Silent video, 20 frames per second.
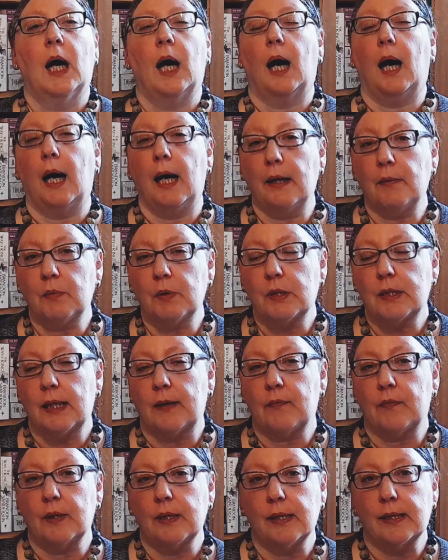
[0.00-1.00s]
I would
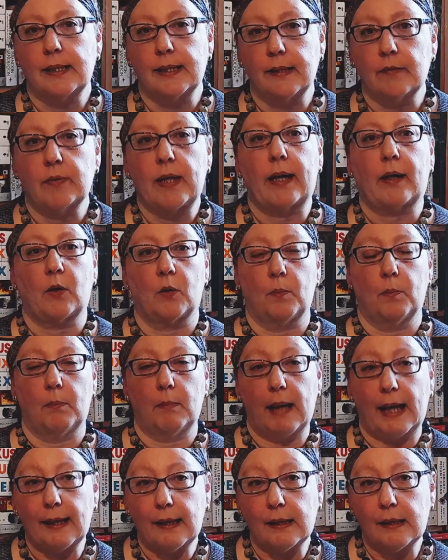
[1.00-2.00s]
definitely
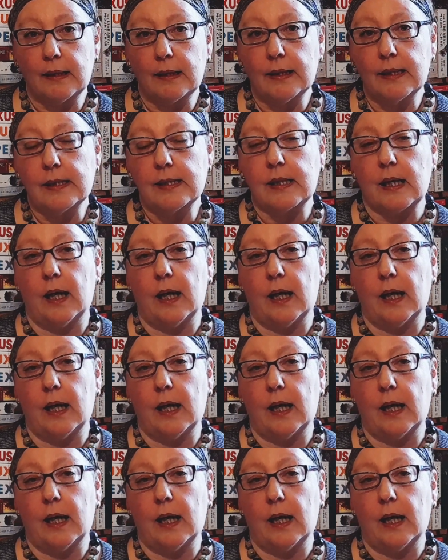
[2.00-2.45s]
recommend this.